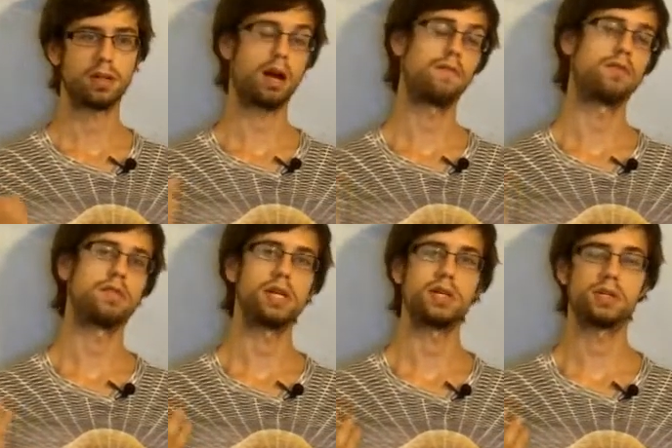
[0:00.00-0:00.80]

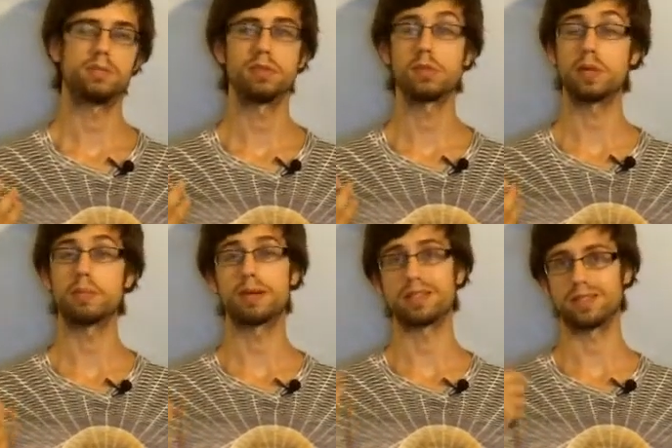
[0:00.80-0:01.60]
conversation
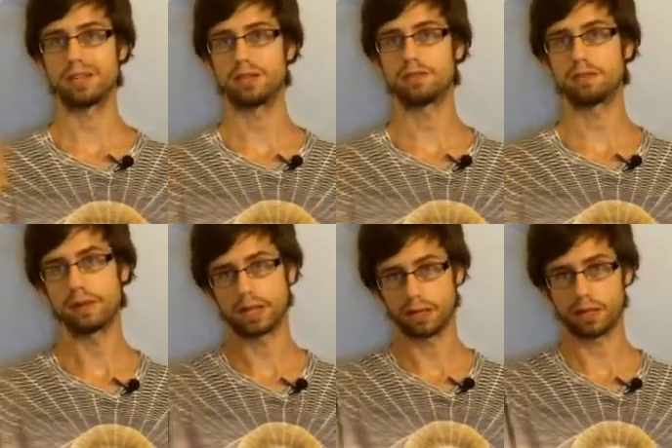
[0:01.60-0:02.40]
between myself,
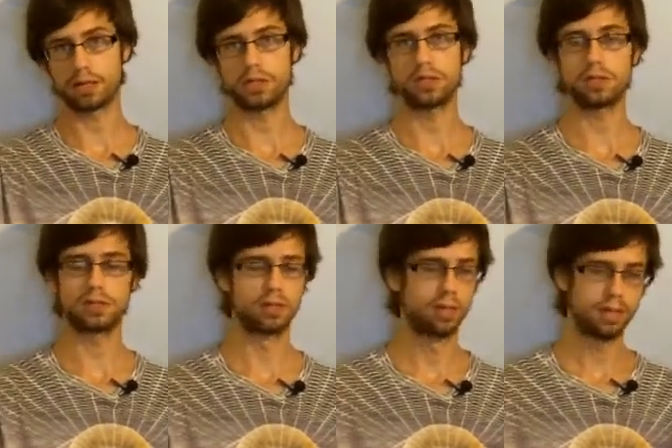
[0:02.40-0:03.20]
my
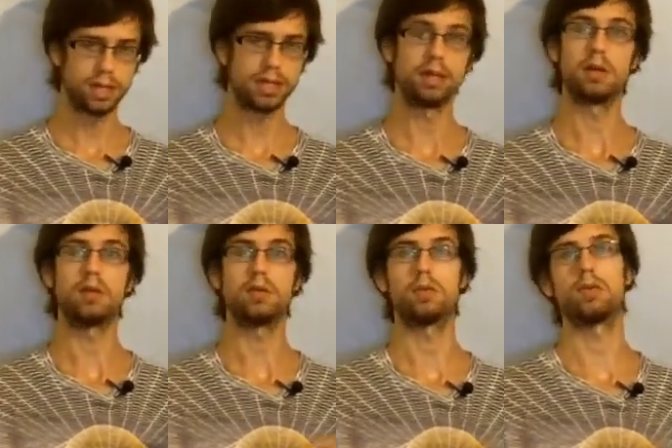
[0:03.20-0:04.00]
conscious
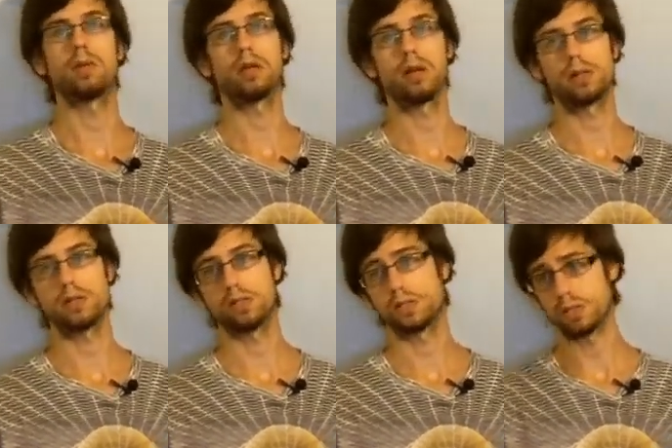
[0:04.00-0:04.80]
ego or
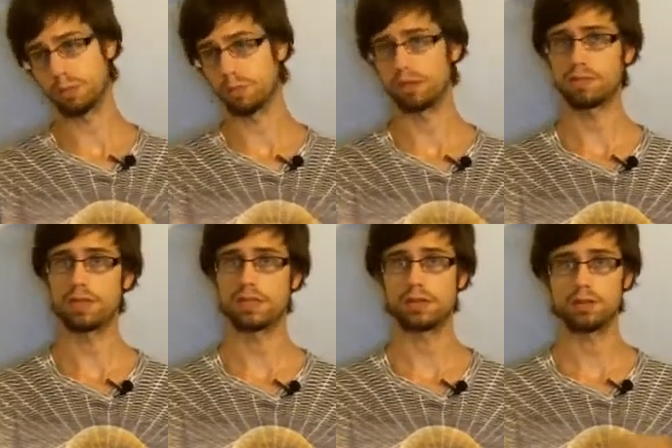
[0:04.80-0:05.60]
conscious symbol of
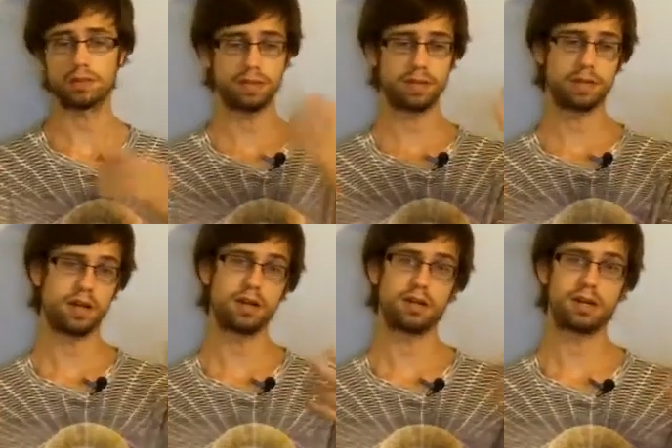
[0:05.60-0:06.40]
myself, and
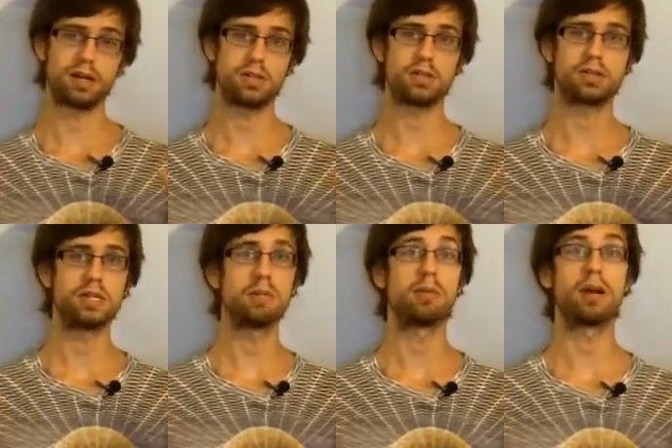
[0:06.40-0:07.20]
the unconscious
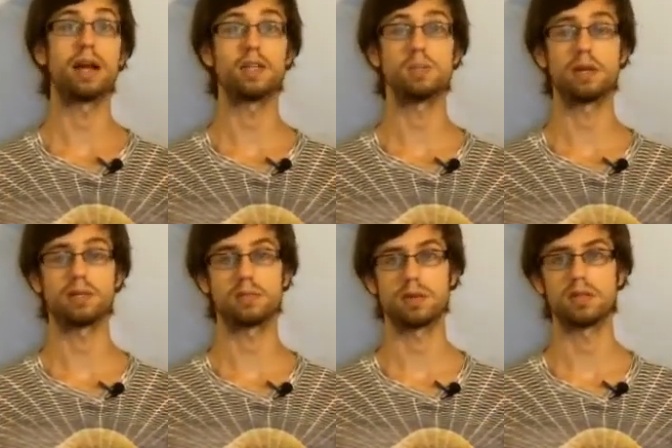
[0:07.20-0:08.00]
deeper
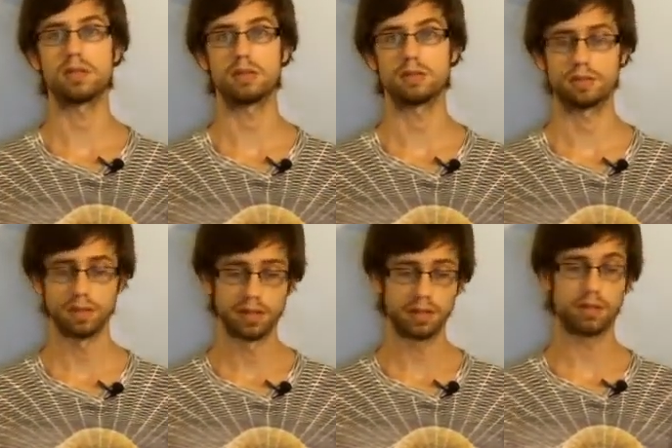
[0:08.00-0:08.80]
aspects of myself
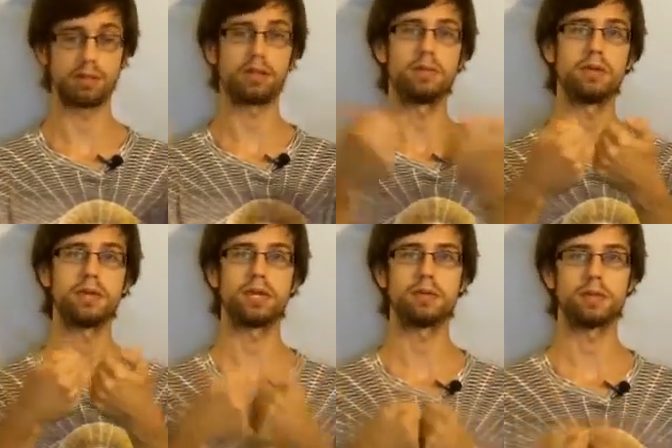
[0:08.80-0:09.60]
that were
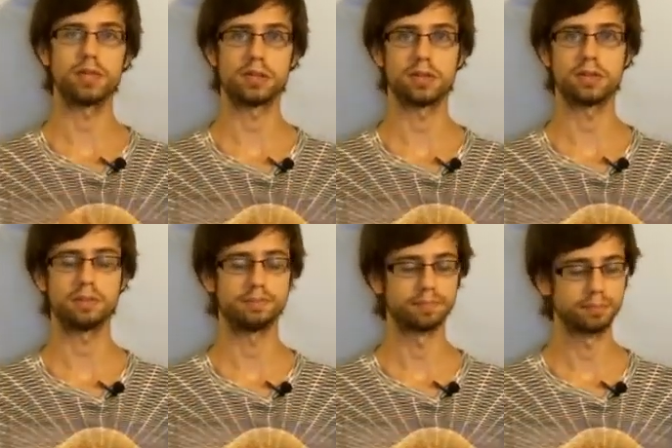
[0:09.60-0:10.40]
communicating with each other.